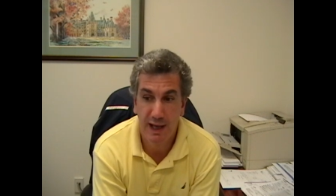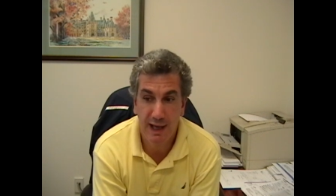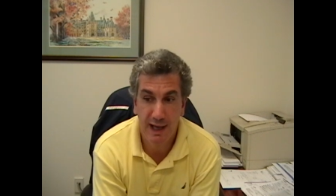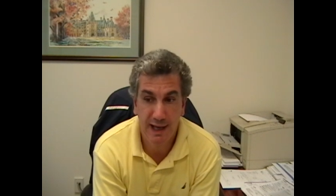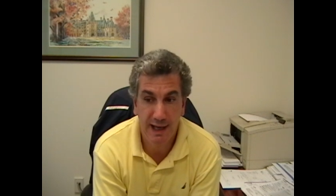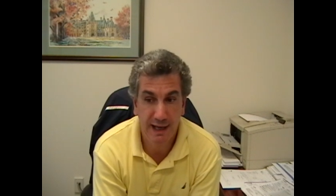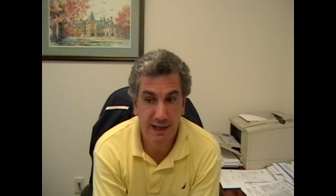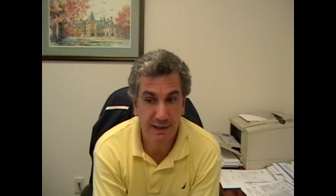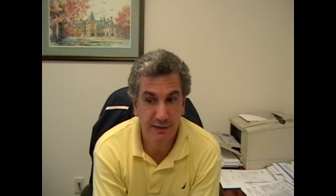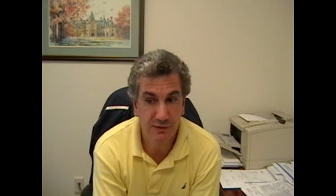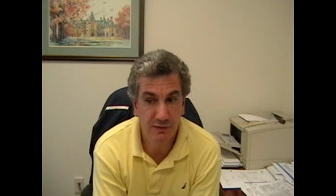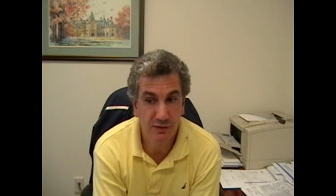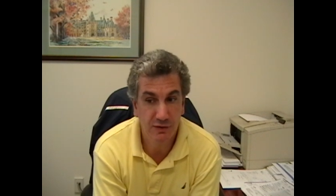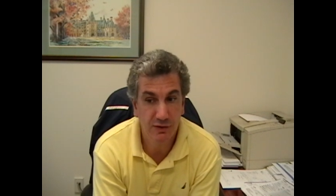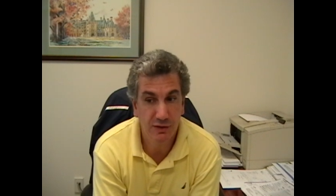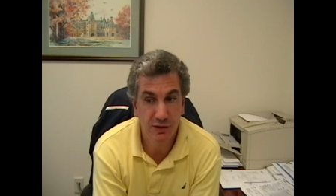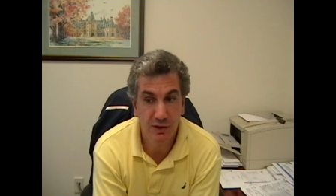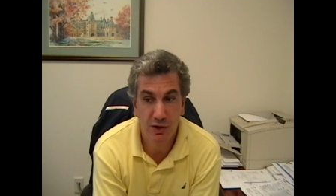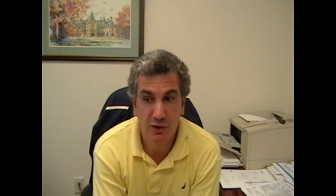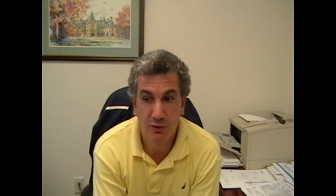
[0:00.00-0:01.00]
And,
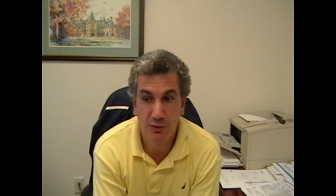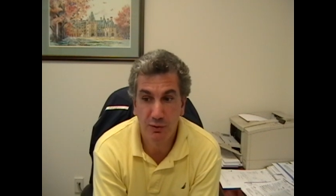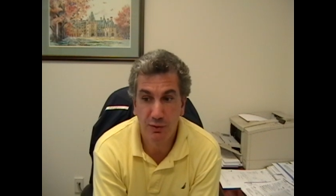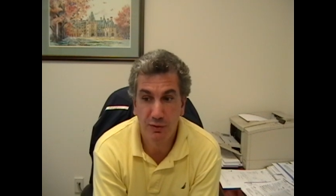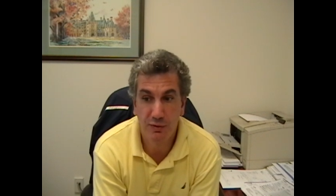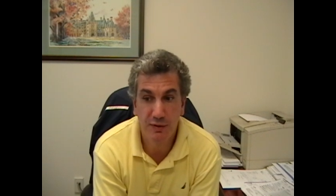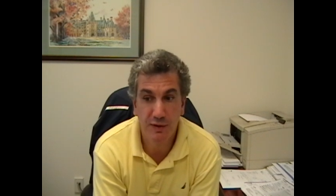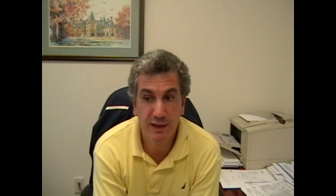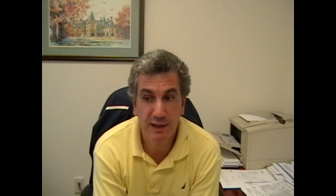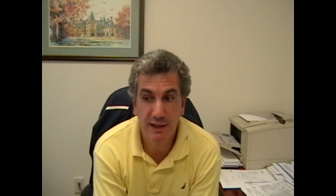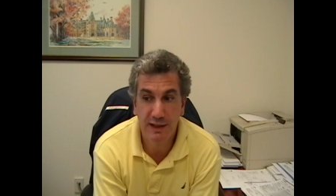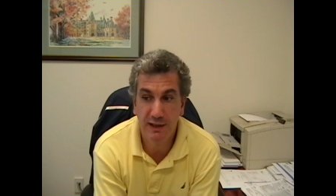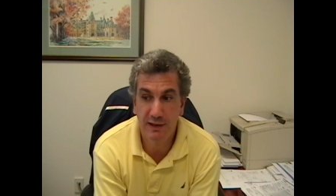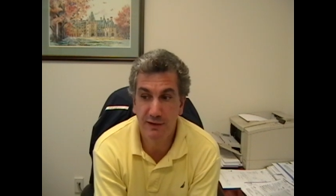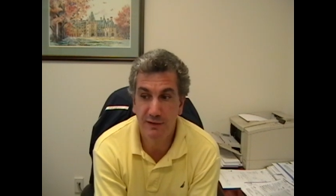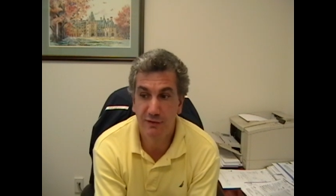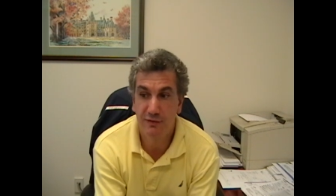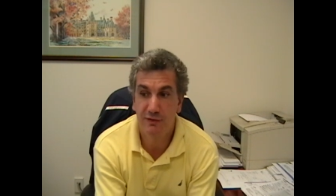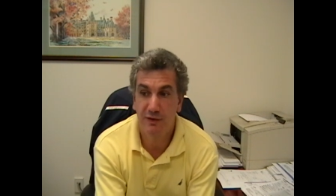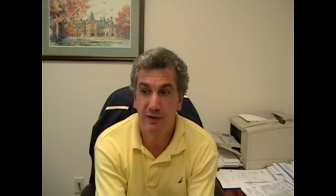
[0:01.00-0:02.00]
you know, the thing
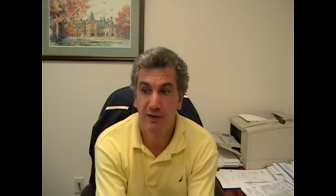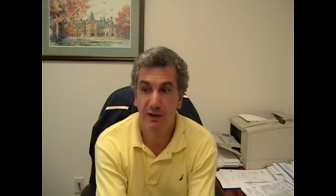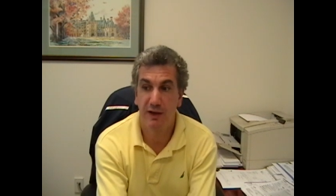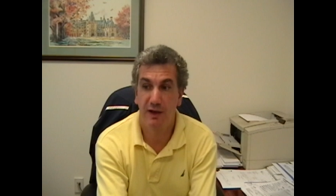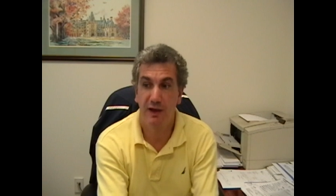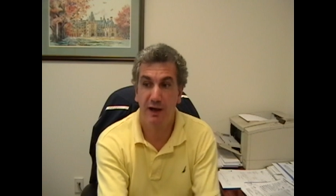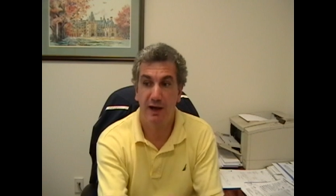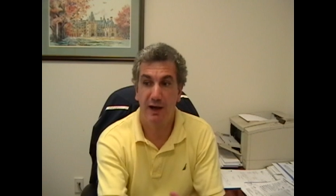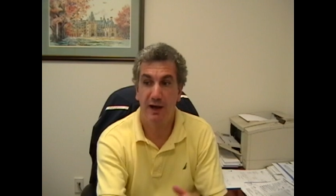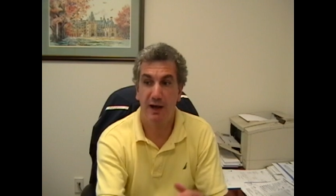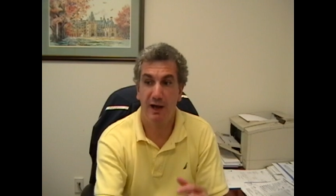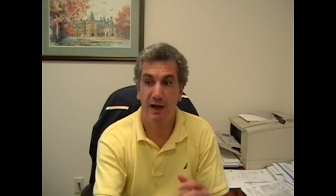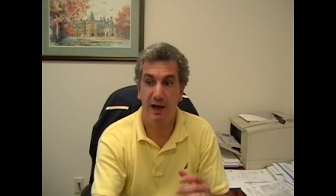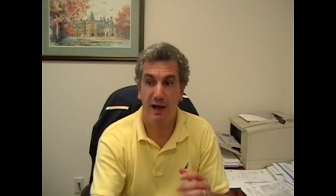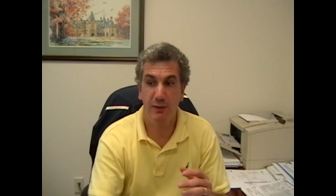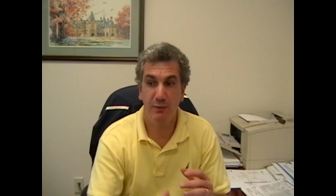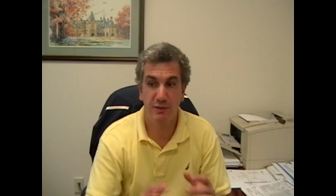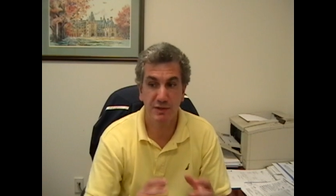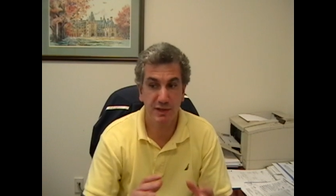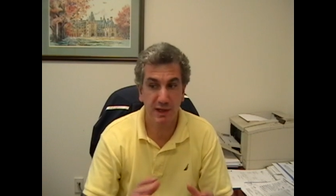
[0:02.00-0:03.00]
is,
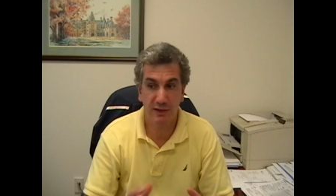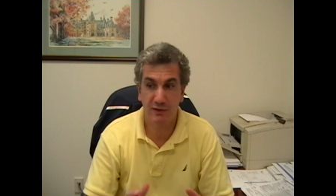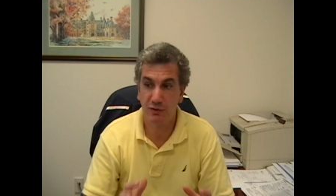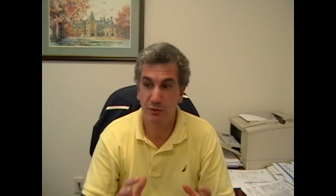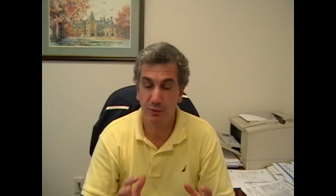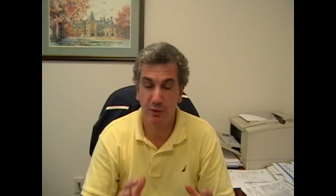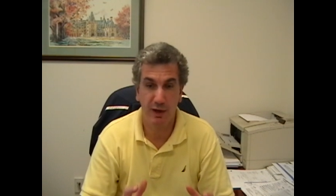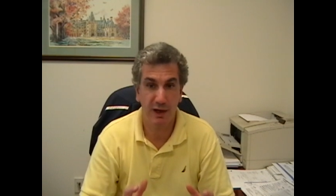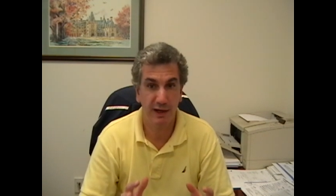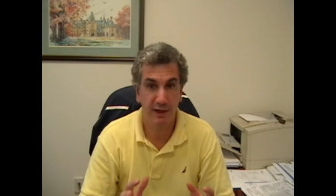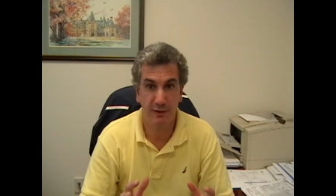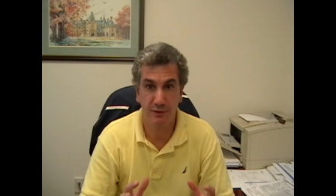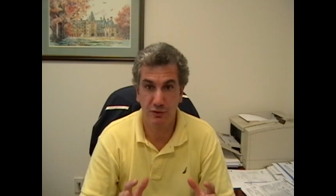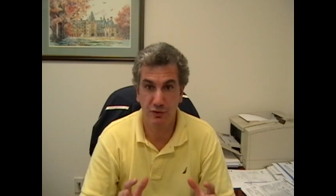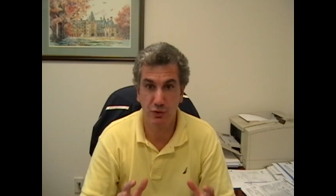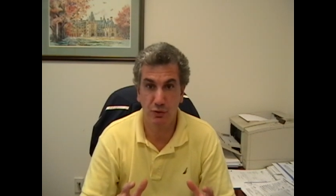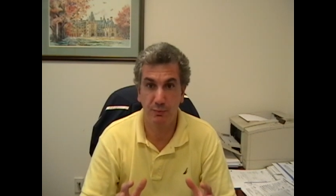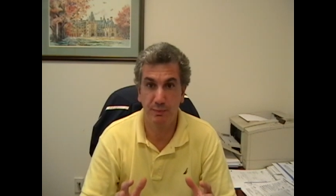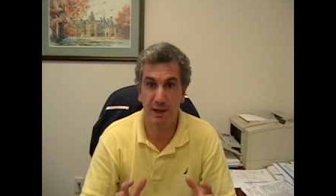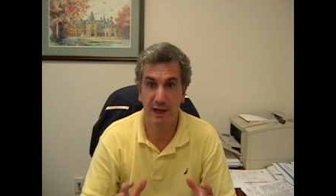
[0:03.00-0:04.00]
I was not too high on
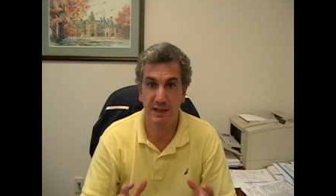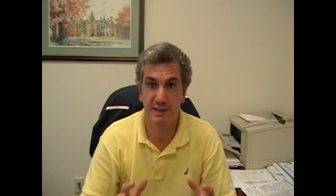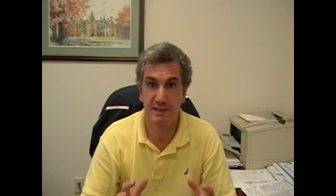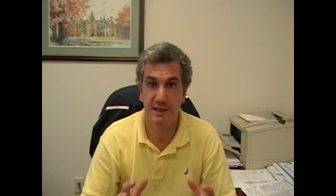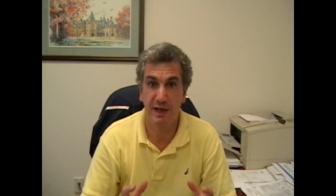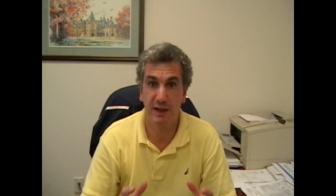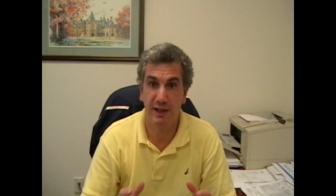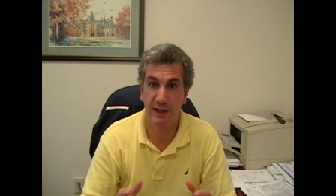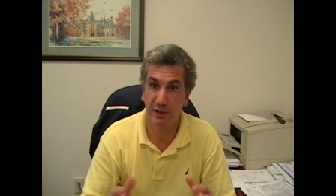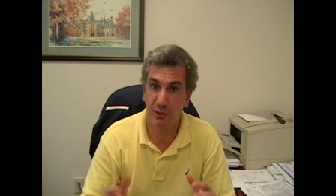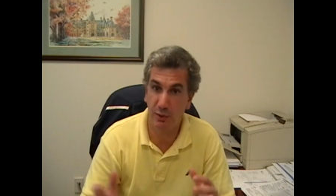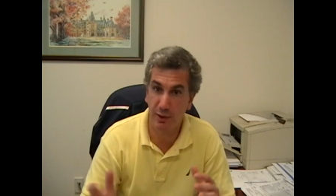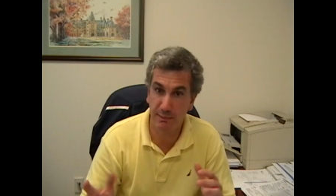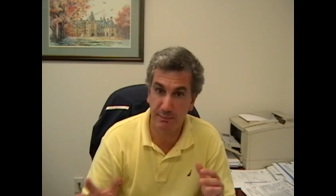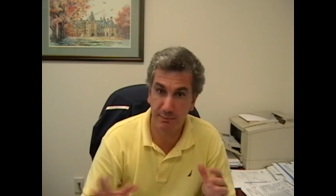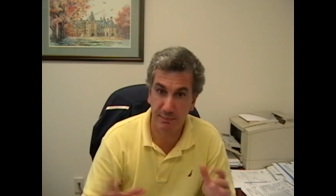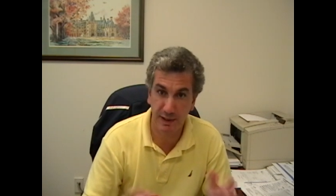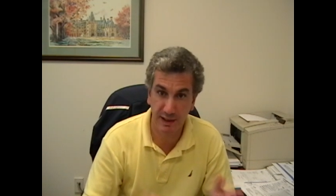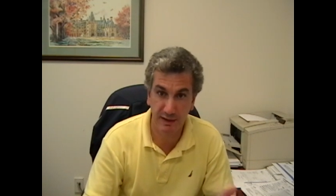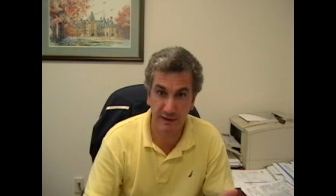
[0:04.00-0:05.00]
Jean Pascal. I know I
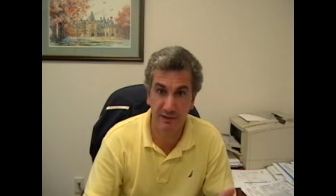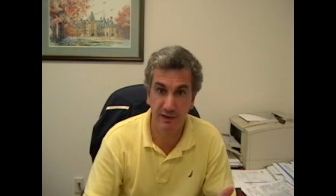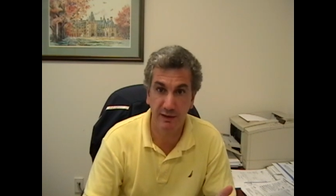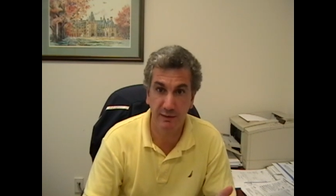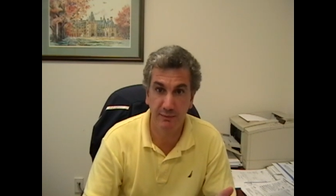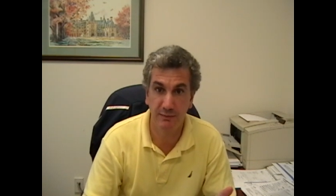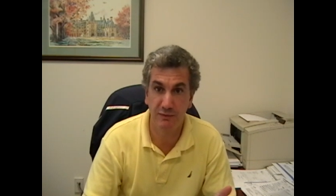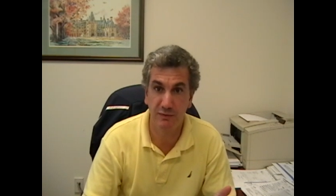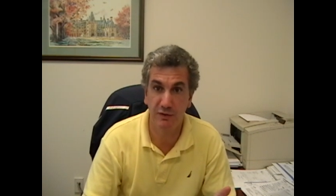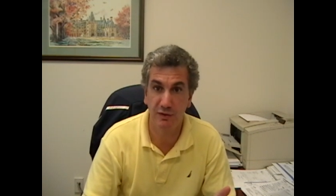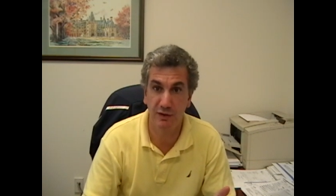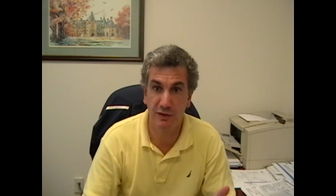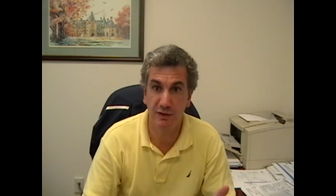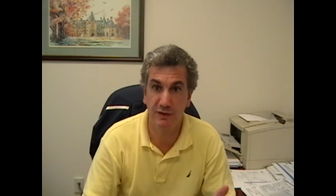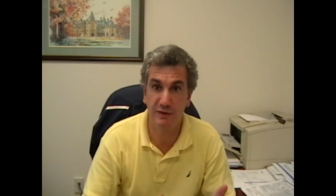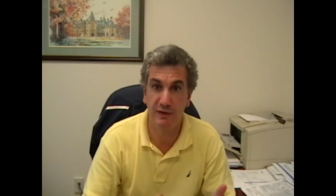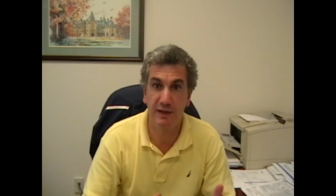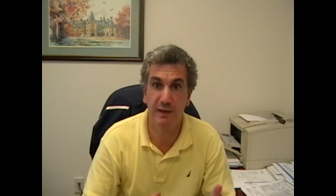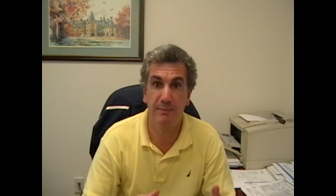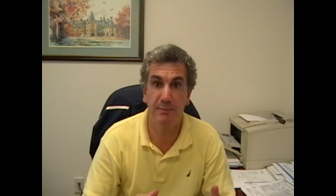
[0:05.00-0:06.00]
picked him to,
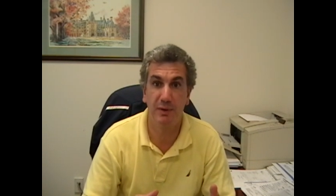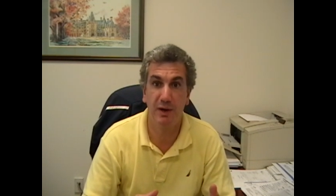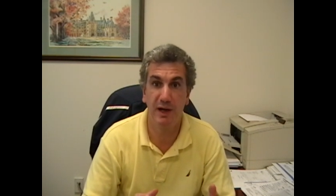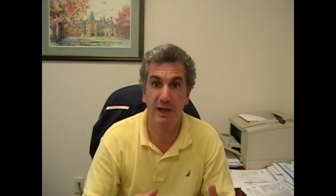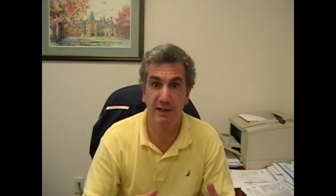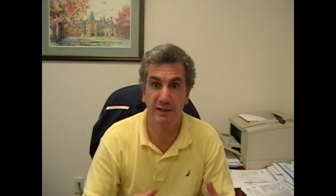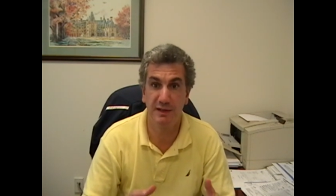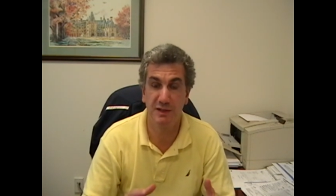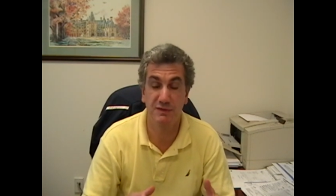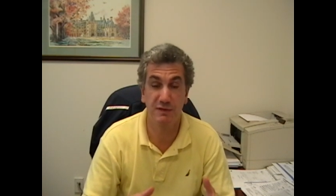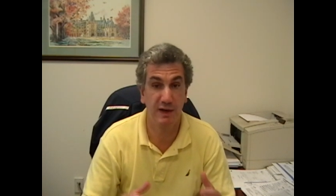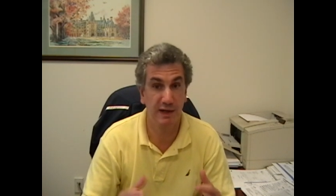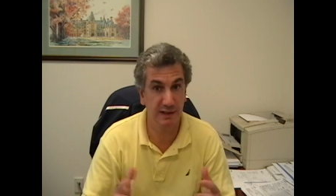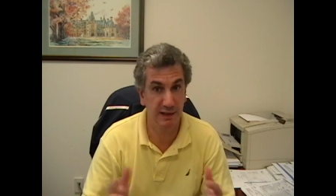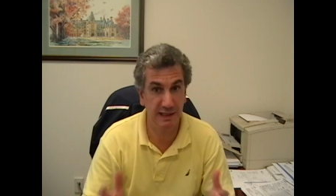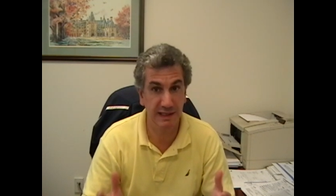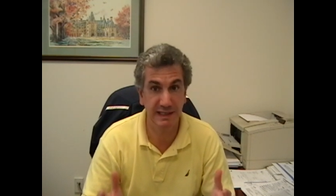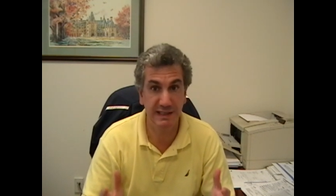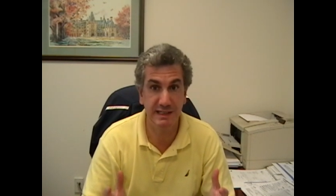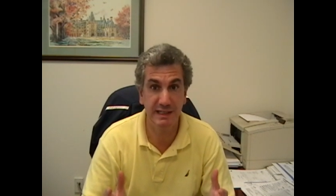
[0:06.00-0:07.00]
to get by in this fight
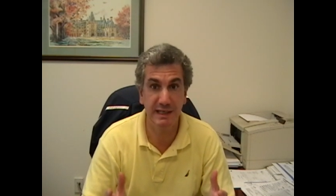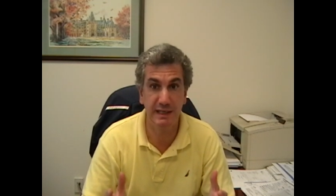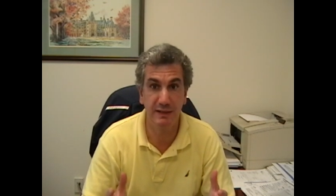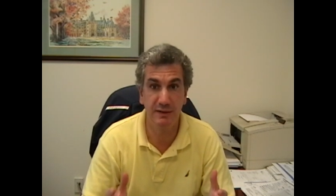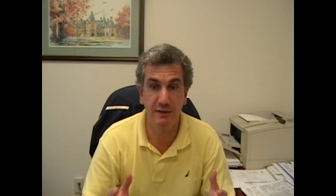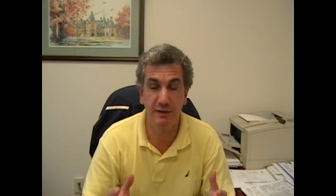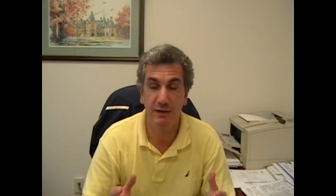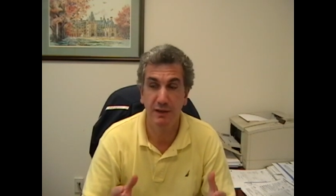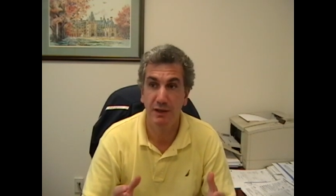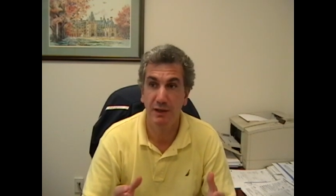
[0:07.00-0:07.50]
like he did.